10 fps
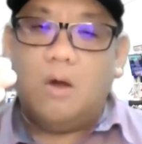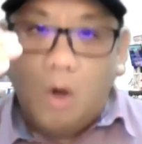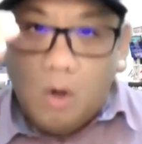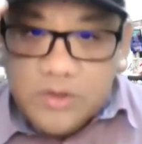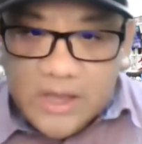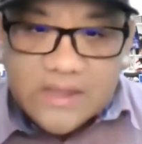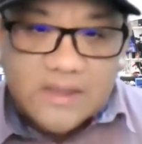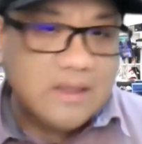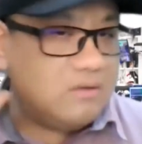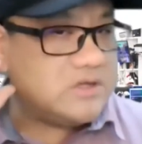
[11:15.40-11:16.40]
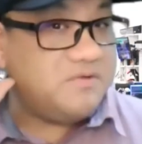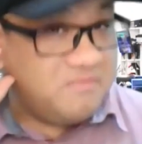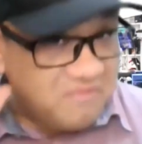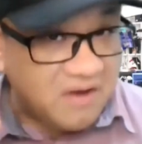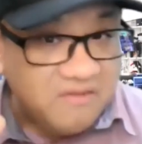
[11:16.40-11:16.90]
all this sounds
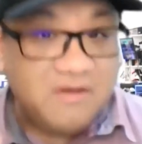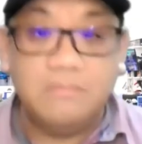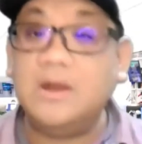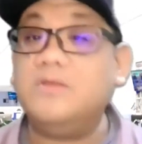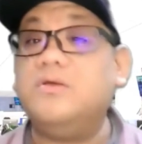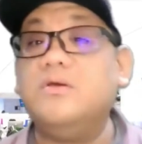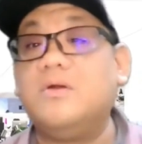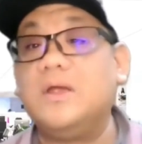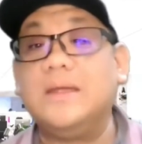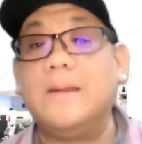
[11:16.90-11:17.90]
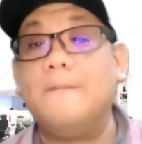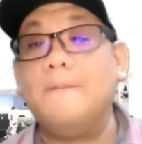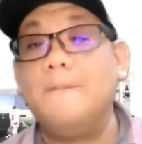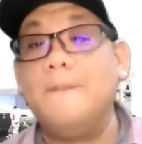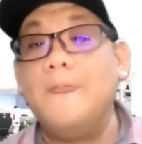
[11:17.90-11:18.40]
very familiar to you, right?
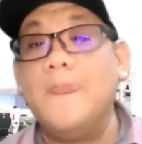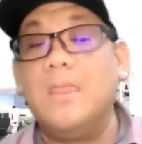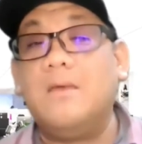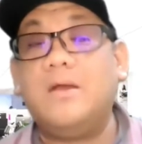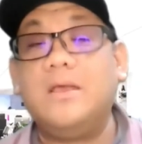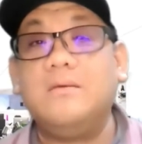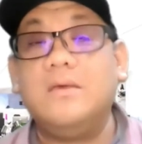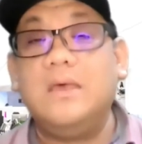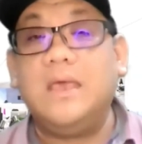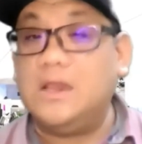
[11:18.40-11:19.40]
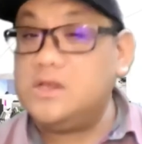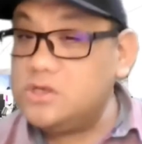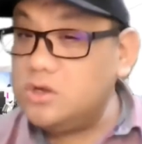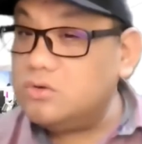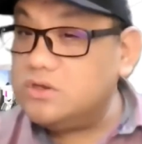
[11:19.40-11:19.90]
All right. And
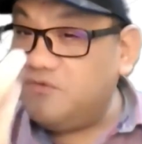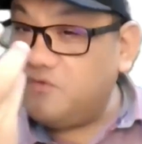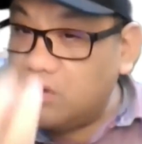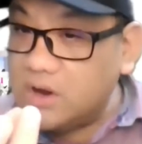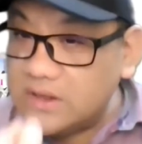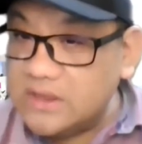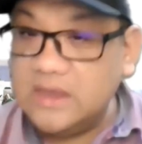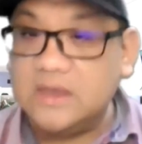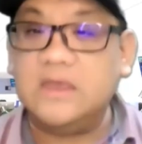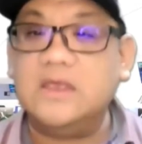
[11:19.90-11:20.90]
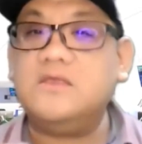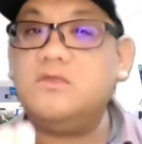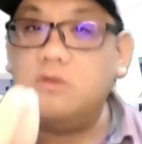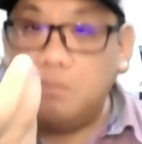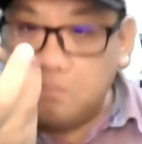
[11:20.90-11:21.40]
so the focus here is
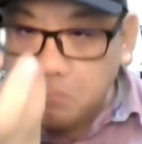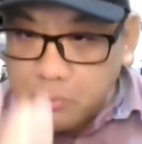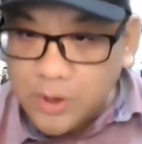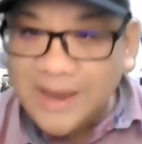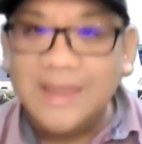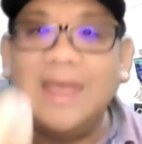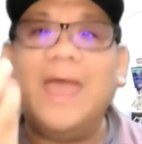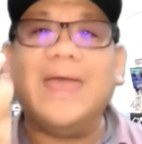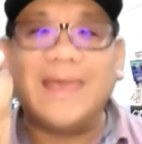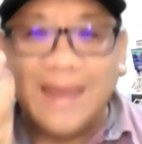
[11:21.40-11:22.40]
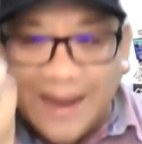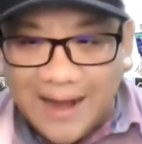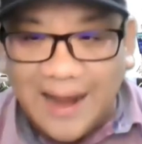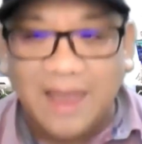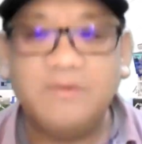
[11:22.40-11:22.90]
to bring
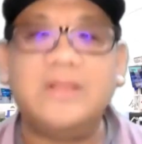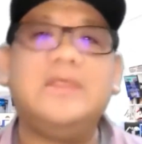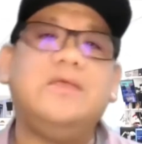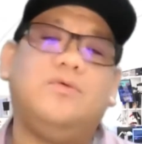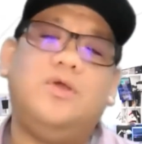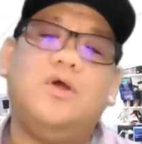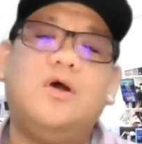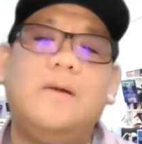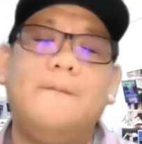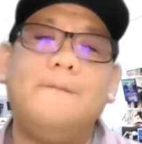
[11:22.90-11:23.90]
clarity to your